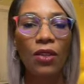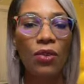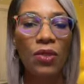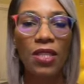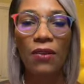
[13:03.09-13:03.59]

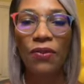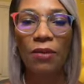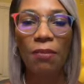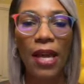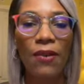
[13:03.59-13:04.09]
use
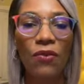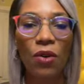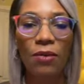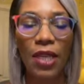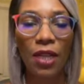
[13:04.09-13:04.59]
different
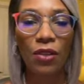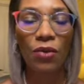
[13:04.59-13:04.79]
platforms, they can use